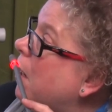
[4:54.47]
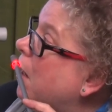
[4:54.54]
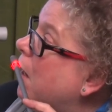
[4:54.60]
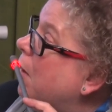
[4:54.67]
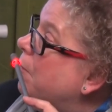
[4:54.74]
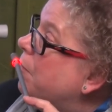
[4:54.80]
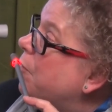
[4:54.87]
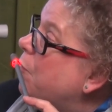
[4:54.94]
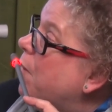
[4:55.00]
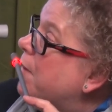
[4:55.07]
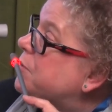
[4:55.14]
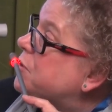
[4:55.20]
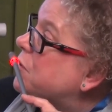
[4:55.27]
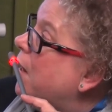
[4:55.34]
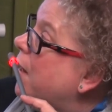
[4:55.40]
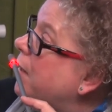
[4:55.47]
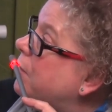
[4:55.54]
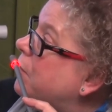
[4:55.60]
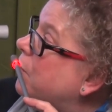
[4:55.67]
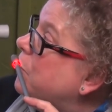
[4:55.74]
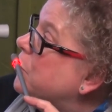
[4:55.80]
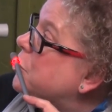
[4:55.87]
The
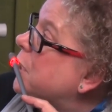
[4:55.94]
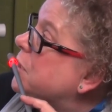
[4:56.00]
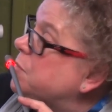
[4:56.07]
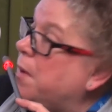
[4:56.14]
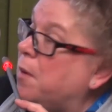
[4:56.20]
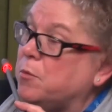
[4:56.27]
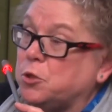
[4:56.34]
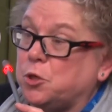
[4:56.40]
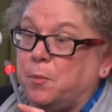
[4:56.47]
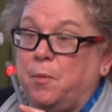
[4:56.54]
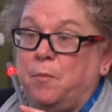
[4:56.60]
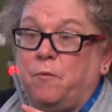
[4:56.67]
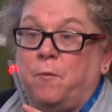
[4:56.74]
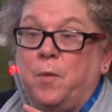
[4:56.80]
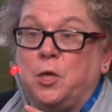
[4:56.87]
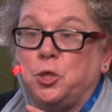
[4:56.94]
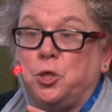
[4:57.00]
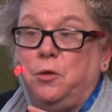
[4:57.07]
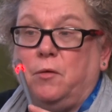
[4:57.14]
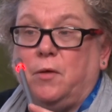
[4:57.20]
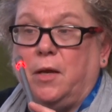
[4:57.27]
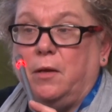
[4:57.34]
website, which has membership
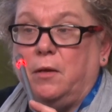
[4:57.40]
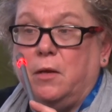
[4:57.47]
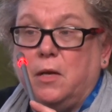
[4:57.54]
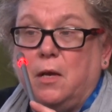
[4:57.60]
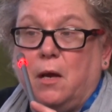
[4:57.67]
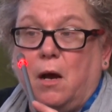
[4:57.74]
information, you can